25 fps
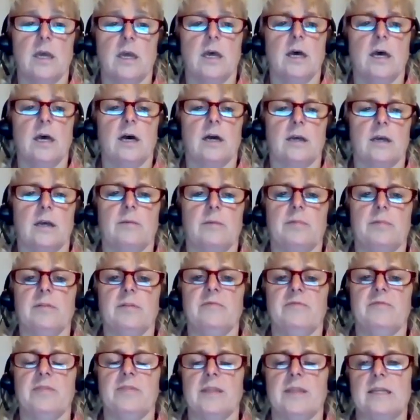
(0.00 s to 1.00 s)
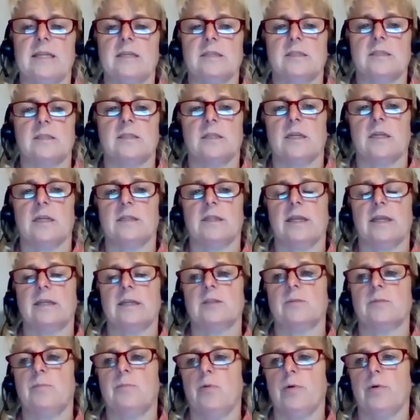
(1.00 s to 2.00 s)
A couple of things that I'd like
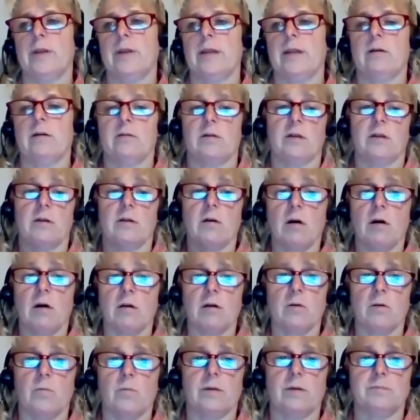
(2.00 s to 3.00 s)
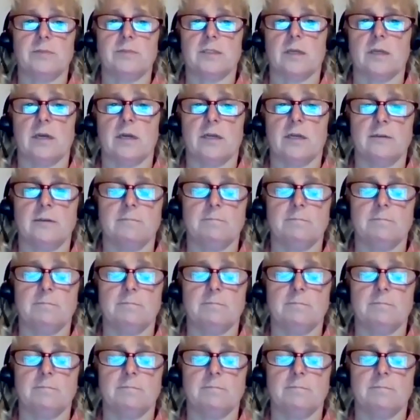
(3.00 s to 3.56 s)
to point out on our website